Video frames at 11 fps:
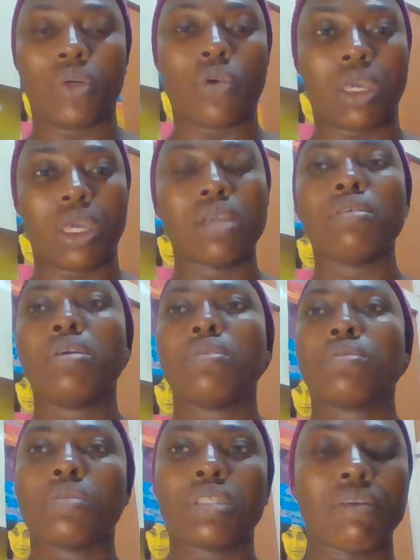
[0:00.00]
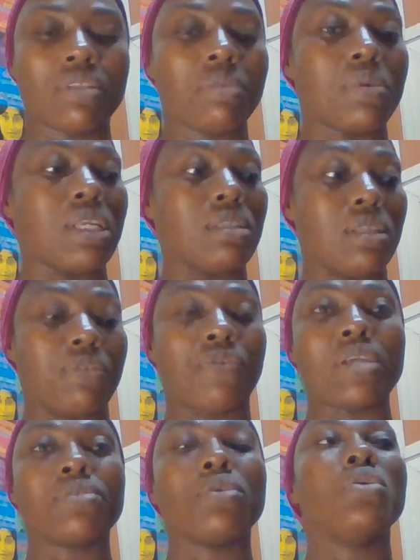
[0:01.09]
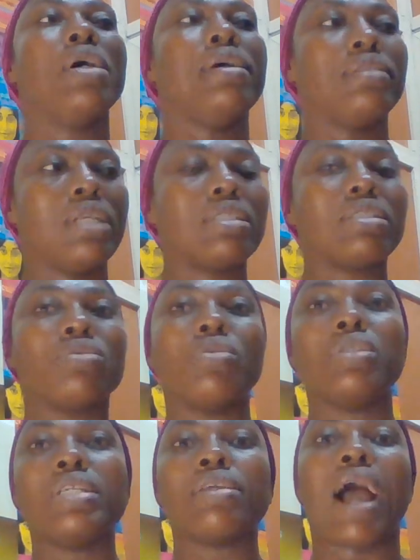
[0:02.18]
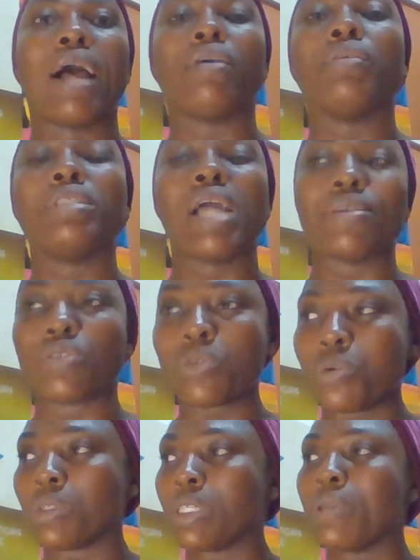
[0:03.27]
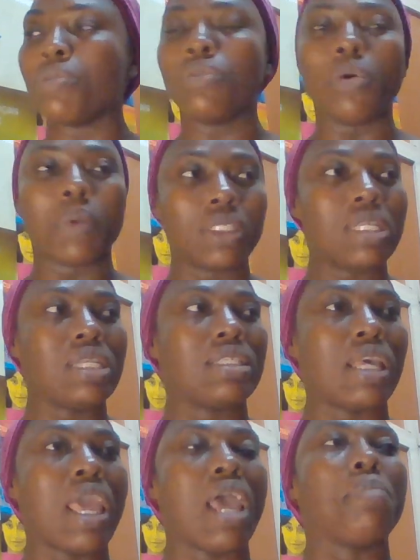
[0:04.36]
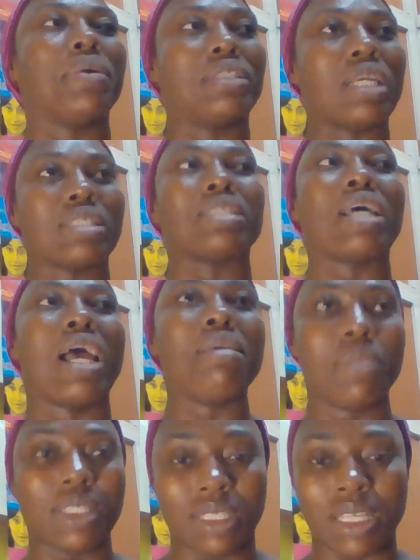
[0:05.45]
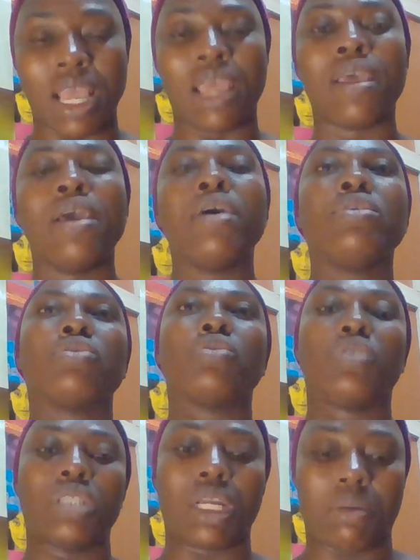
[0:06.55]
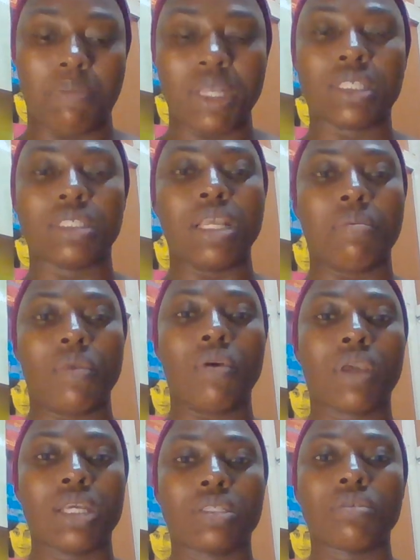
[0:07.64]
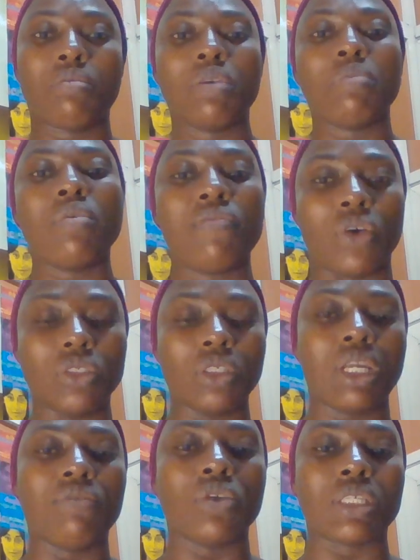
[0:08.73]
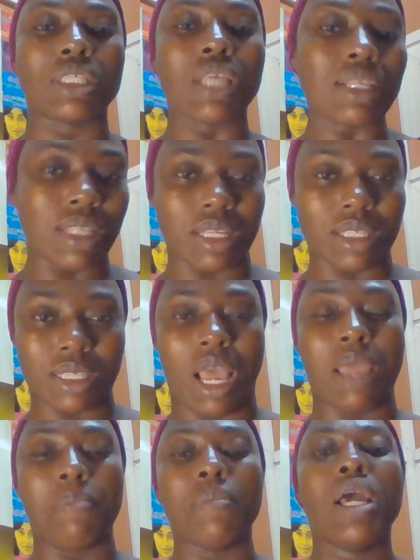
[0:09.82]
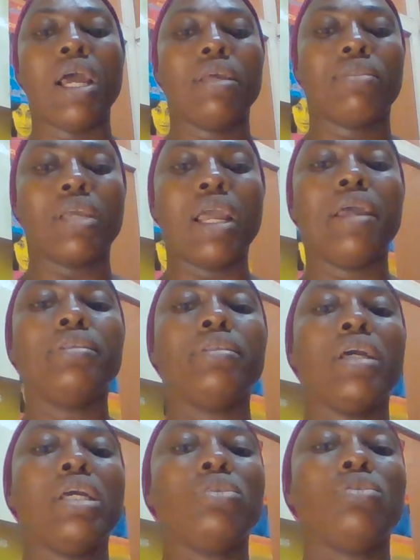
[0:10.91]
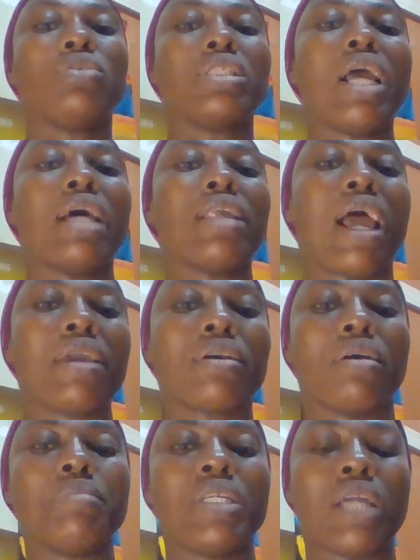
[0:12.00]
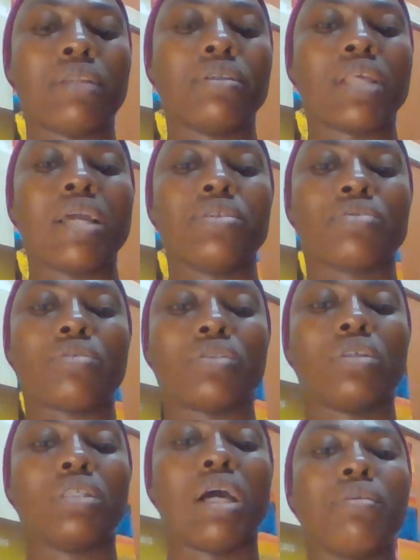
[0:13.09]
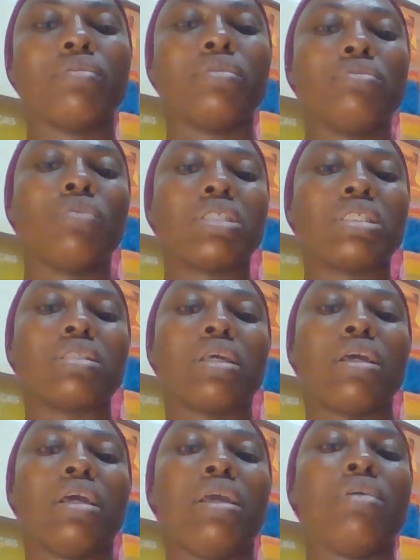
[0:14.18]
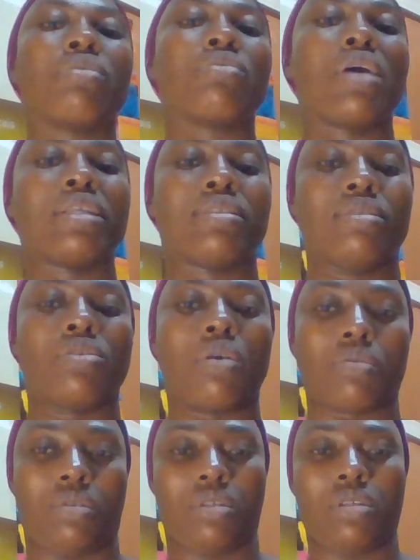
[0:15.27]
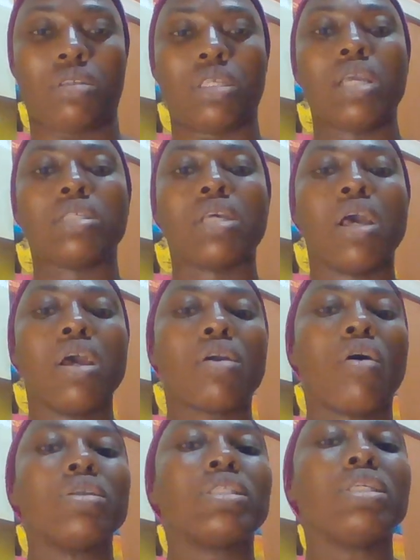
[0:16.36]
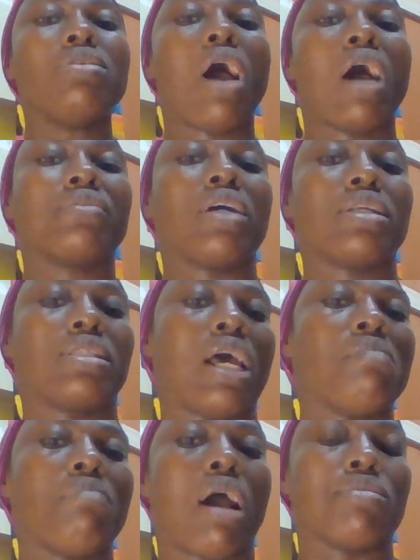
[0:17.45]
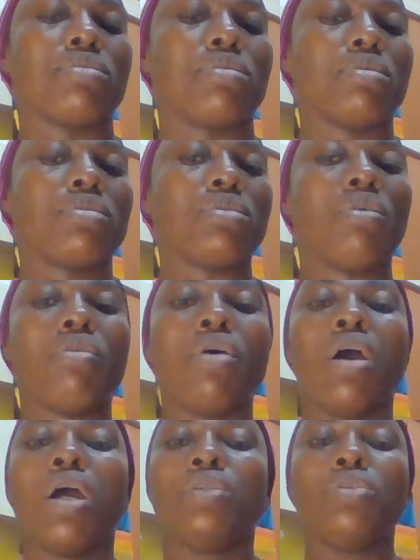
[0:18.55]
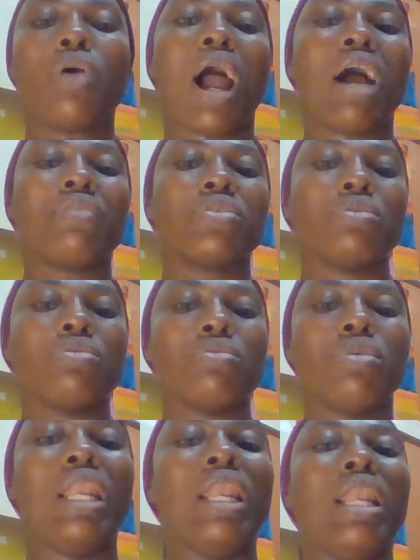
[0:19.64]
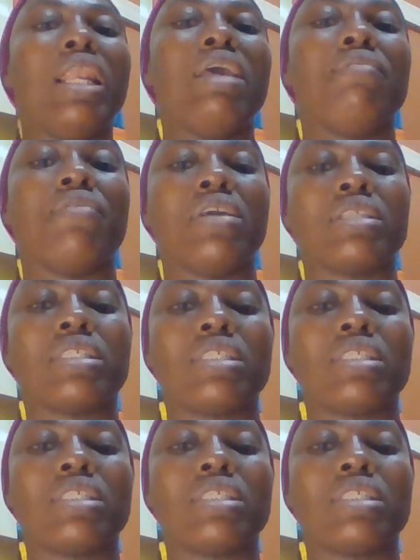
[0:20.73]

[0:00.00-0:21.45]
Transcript: Okay, so 70% is fine. So they do it on their toes. They know nobody is here, but the time is there to checkmate them. Okay, so we move on. You set the time, then you see an icon, another instruction down with a red dot. It says continue after timeout. So you have to leave it.